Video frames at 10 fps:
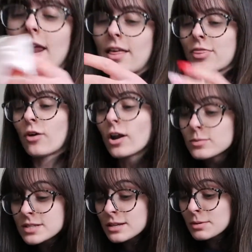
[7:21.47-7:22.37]
and I thought it
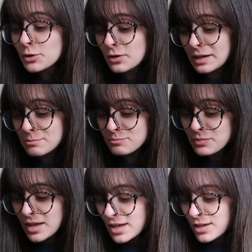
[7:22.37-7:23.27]
was gonna be
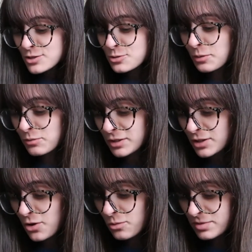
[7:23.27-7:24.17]
cream, so I really
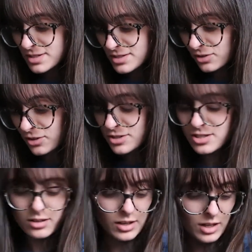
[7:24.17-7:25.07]
hope this still looks
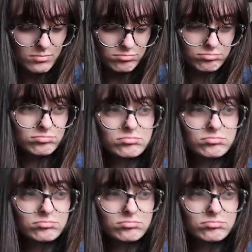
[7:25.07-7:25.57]
good.